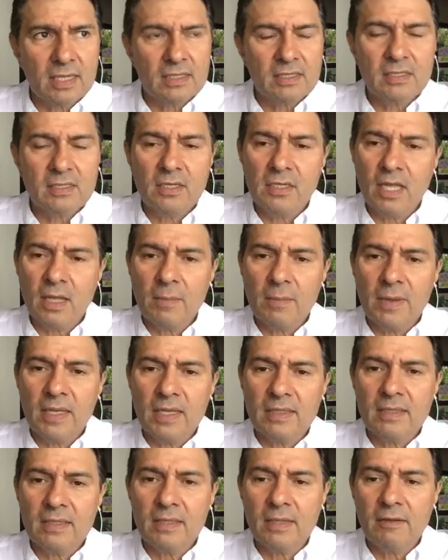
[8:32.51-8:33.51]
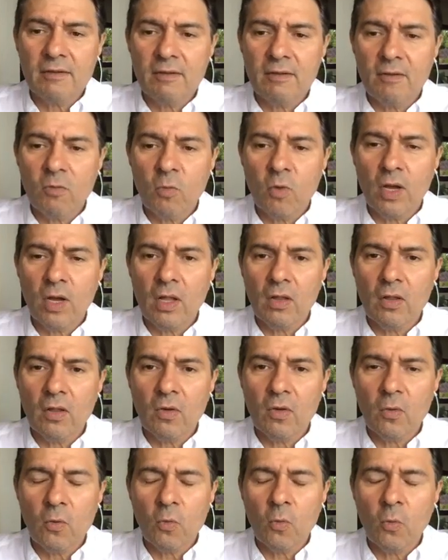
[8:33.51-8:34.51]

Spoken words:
it's going to be well